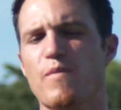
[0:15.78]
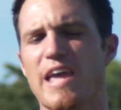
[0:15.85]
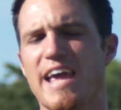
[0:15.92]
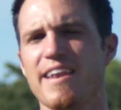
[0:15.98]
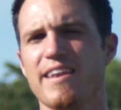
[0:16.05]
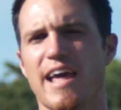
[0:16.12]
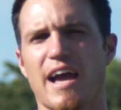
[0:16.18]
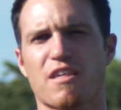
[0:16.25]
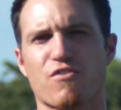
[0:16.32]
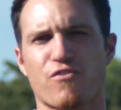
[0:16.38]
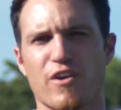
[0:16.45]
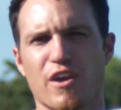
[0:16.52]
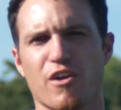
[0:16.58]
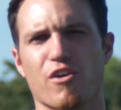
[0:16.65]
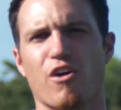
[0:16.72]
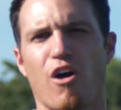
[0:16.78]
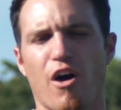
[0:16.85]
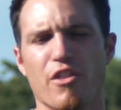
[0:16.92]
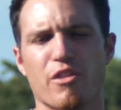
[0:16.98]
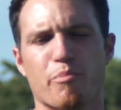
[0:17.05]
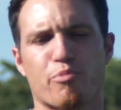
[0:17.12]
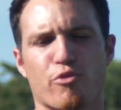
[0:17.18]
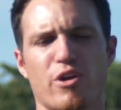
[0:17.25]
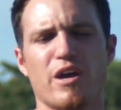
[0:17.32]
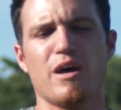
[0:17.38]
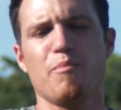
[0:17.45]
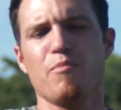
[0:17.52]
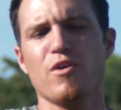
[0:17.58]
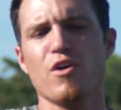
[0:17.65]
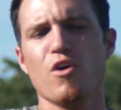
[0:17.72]
index finger on the
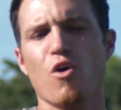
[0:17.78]
brim,